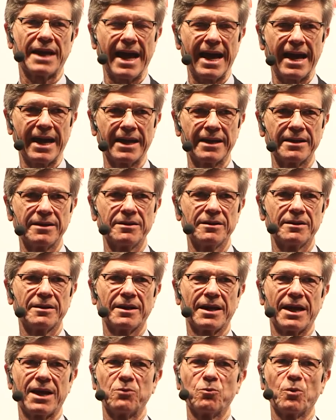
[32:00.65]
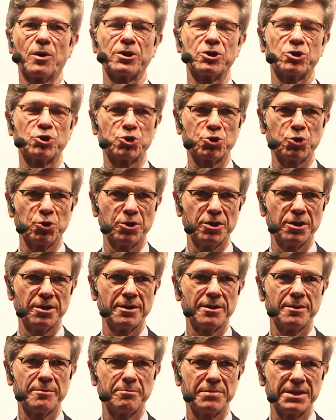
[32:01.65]
can and what it
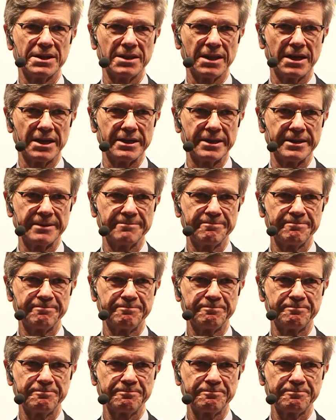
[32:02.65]
should be like.